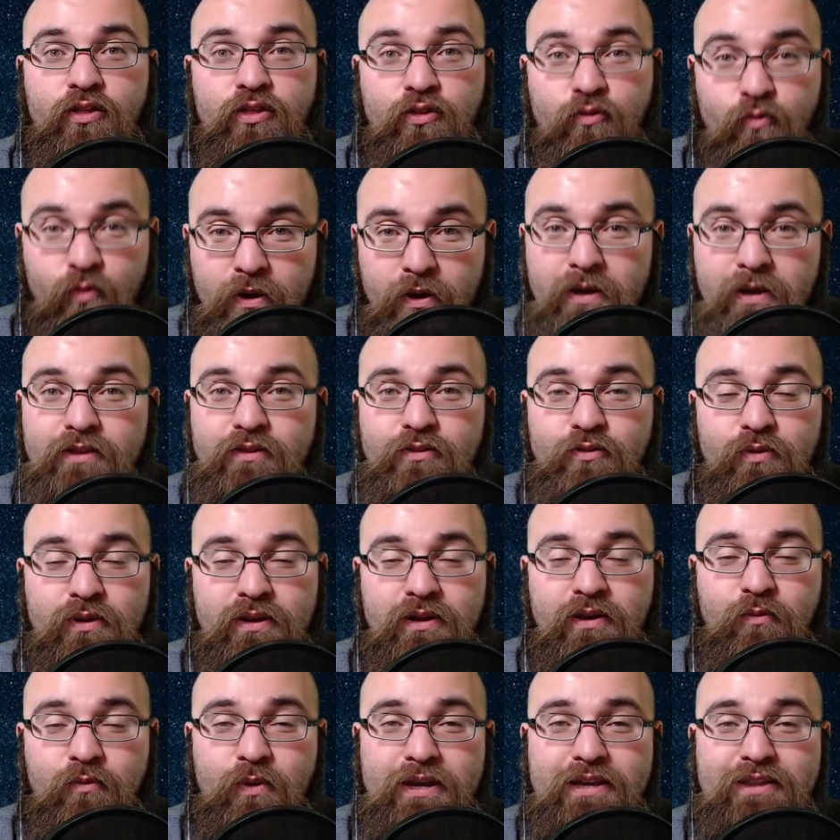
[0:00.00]
3
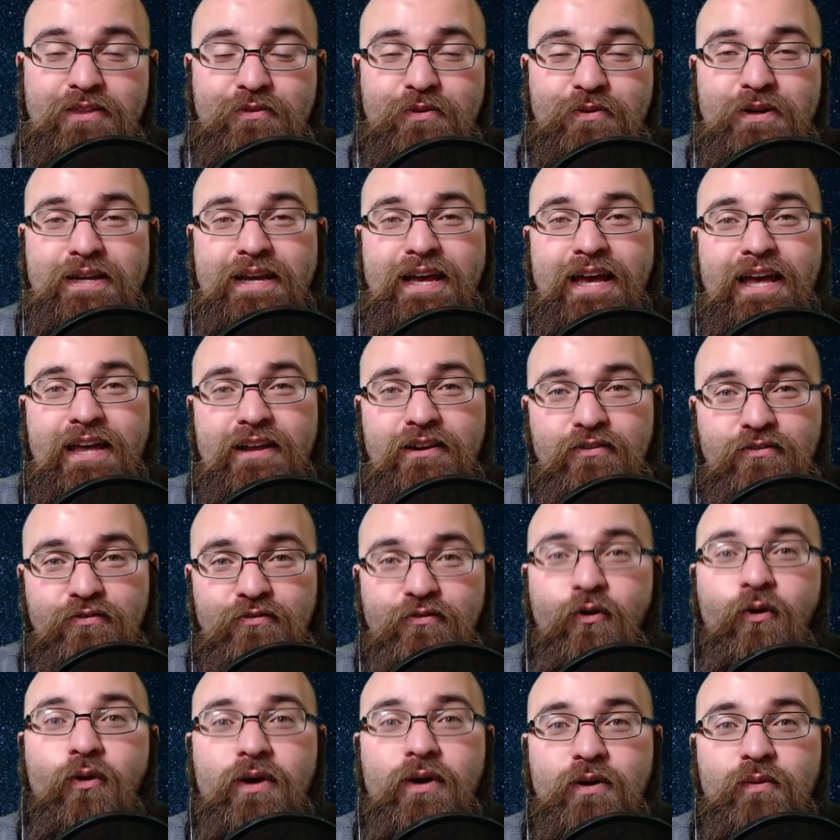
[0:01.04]
in week 3, and
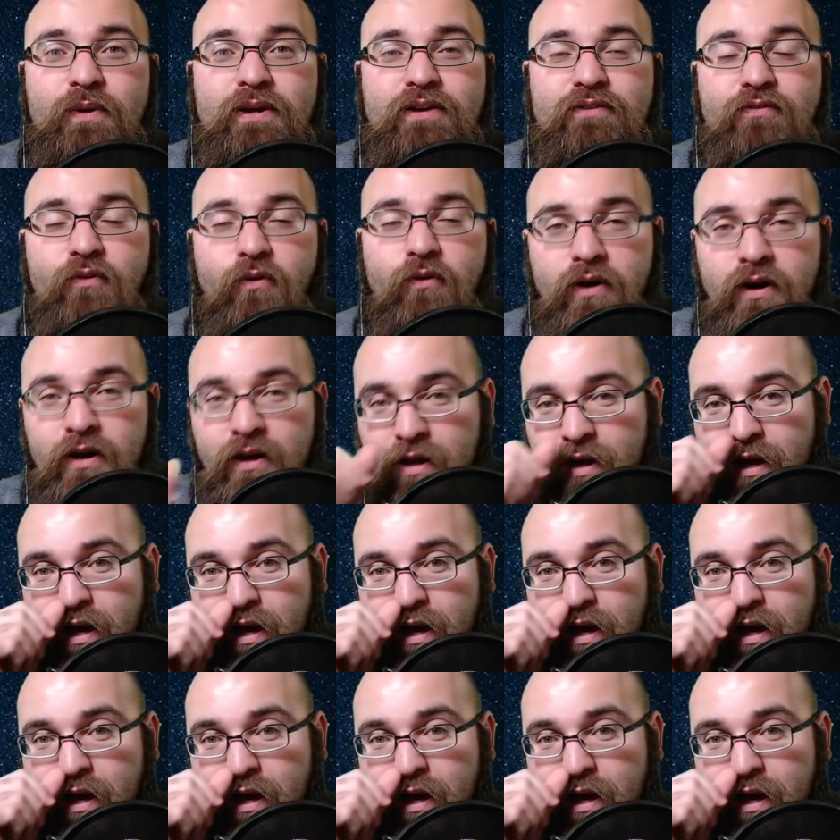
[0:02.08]
4 in week 4.